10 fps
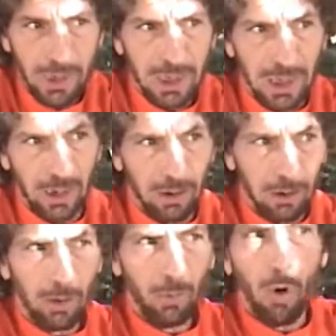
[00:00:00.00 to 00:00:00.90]

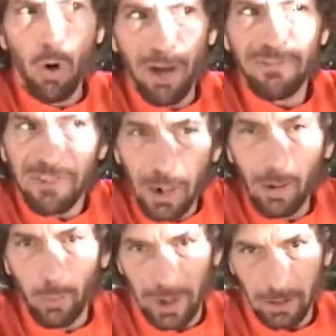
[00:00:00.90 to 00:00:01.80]
skin. Oh, I
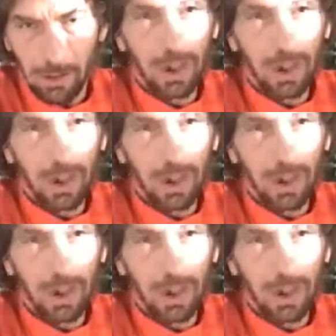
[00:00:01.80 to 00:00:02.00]
feel wind.